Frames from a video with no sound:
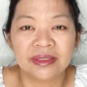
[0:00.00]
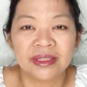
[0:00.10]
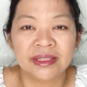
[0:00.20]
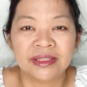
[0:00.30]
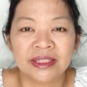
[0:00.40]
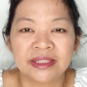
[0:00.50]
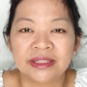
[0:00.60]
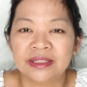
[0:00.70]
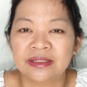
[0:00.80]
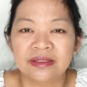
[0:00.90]
It just,
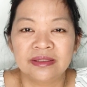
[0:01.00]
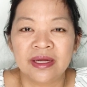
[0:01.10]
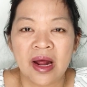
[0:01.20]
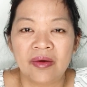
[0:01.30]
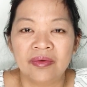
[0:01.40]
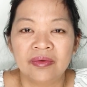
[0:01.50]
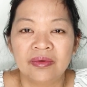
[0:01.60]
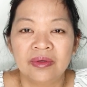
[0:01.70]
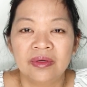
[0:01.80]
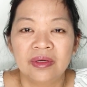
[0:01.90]
you know,
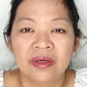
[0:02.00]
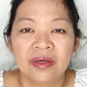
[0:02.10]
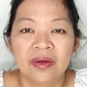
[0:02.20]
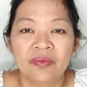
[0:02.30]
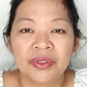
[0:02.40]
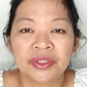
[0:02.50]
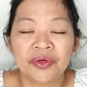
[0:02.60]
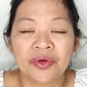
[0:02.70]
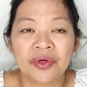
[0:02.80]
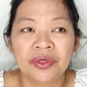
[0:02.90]
when
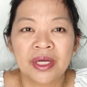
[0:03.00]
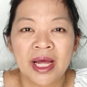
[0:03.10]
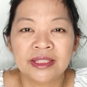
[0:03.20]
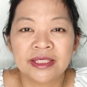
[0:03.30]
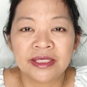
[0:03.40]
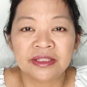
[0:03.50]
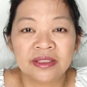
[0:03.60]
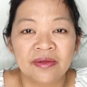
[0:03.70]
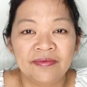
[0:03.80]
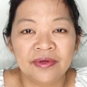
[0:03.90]
you're not
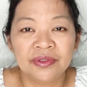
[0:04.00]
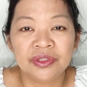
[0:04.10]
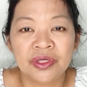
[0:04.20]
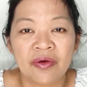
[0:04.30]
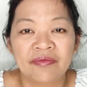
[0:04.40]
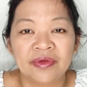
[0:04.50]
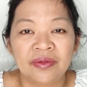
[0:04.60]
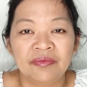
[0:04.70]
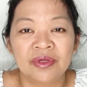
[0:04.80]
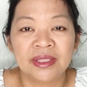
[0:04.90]
tasting the food, you don't
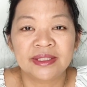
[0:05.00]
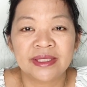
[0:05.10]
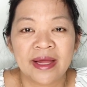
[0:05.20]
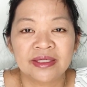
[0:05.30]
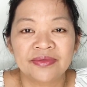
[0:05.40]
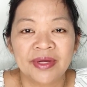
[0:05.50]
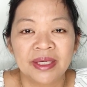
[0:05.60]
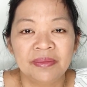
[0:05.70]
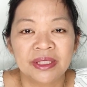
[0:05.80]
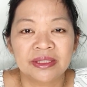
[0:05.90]
feel really
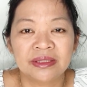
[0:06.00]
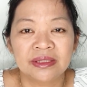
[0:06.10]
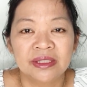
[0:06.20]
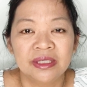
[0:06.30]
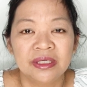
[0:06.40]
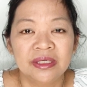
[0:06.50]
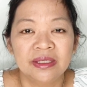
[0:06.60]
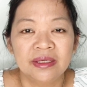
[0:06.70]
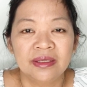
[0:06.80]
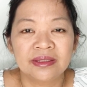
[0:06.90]
satisfied because
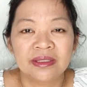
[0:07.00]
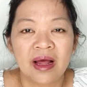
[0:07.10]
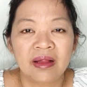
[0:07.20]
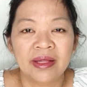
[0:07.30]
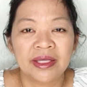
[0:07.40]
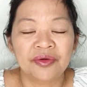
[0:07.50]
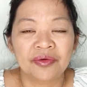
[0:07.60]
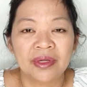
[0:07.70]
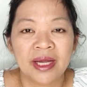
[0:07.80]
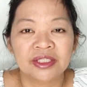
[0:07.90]
it's not like
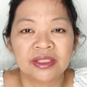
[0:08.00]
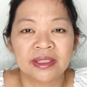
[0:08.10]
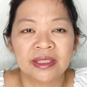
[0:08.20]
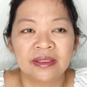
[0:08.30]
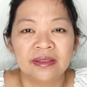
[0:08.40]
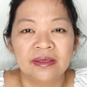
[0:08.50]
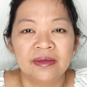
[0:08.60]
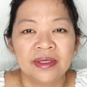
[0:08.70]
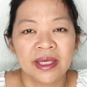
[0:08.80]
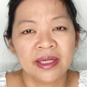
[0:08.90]
you're actually
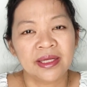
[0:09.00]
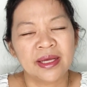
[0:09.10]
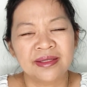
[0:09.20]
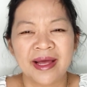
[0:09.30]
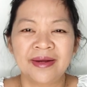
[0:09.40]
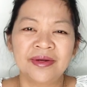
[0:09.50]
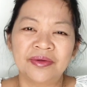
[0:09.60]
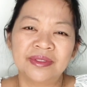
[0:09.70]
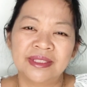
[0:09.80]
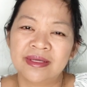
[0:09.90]
eating it. I don't
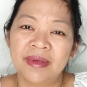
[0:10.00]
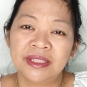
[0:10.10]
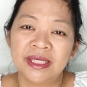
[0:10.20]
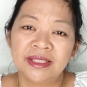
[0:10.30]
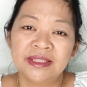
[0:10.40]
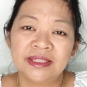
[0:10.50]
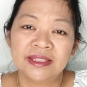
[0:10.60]
know, does that make sense?